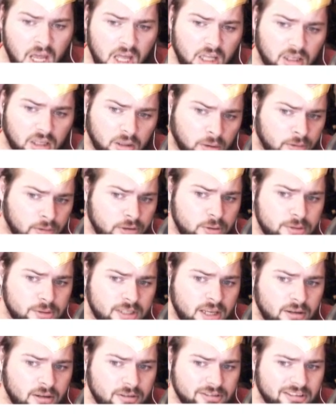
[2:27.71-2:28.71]
Learn new
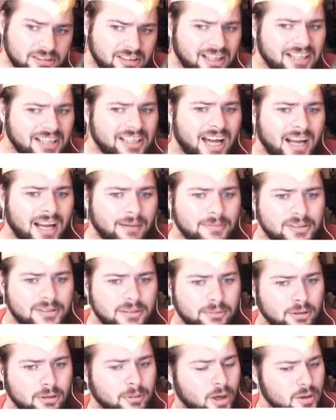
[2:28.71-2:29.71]
skills, collect items to
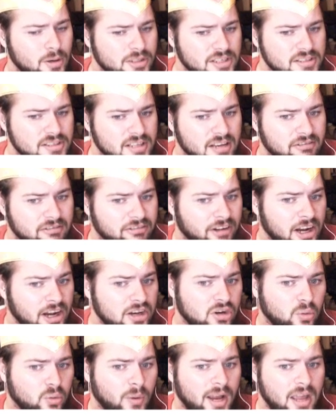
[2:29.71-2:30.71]
brew potions, and
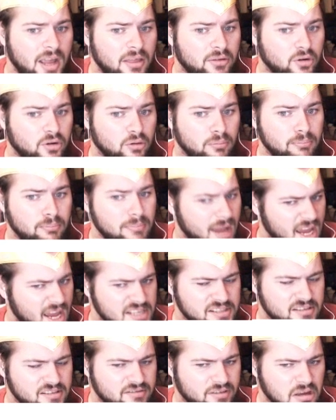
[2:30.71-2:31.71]
fight your way through
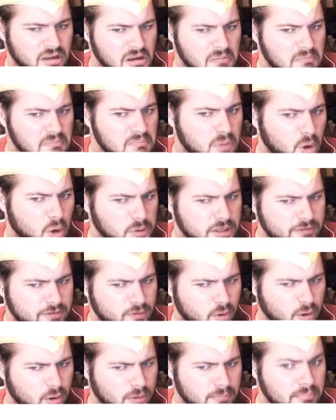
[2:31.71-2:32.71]
massive,
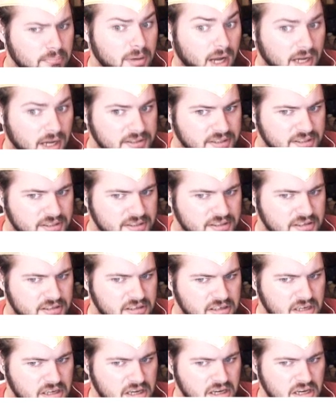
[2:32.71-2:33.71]
multi-form bosses
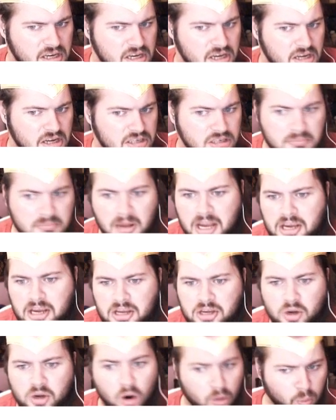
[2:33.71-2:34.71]
to make
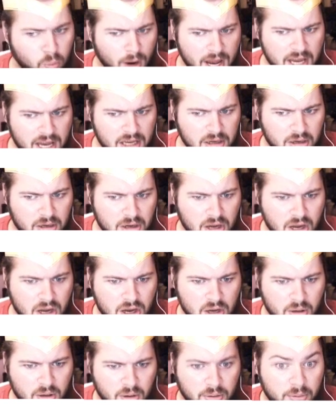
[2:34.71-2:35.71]
your way
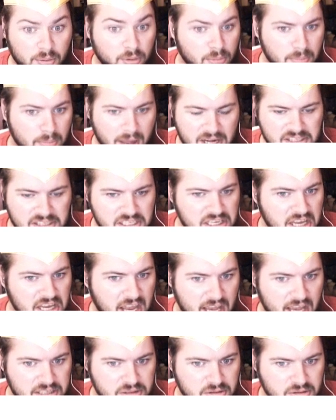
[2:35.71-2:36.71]
through the menacing
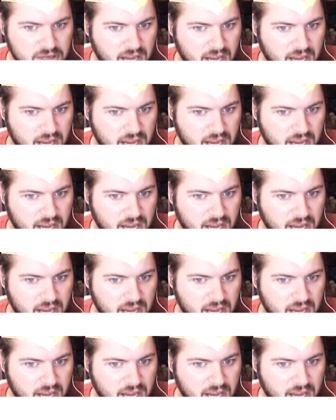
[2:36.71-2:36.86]
castle.